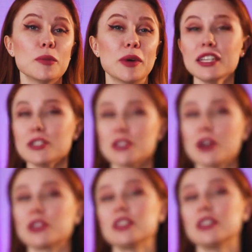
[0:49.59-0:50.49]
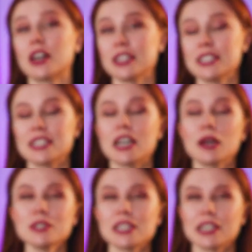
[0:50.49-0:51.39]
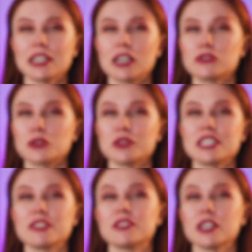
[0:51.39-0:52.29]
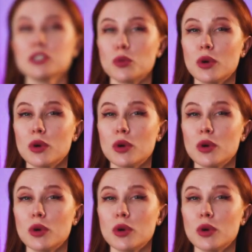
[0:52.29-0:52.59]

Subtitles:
Back in 2019, I was lucky enough to receive not